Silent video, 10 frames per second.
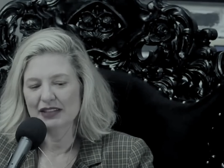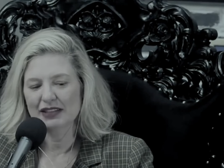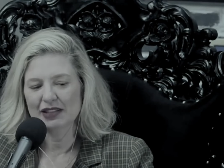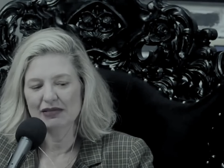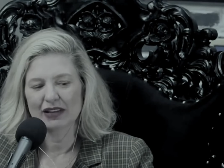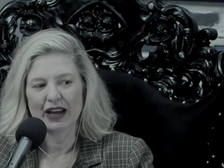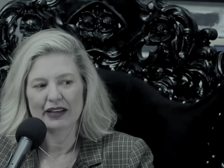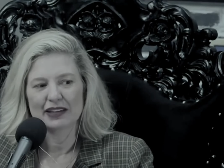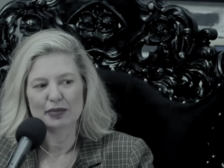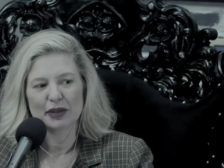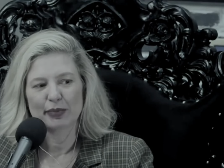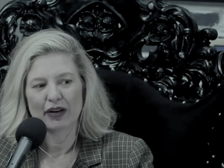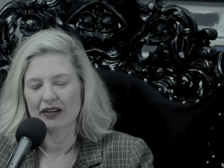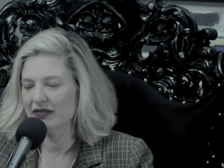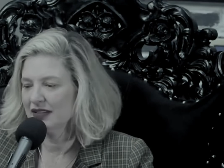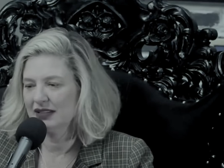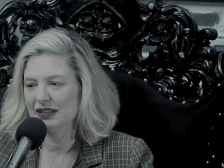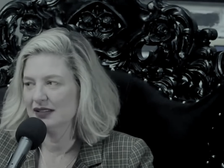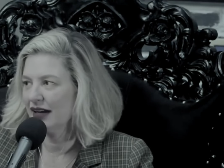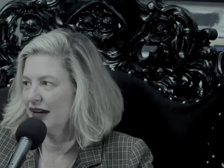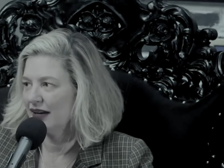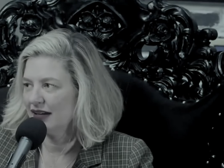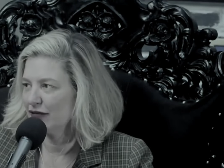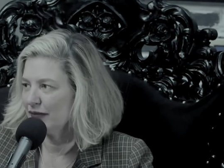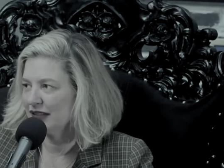just so glad to be a part of this society of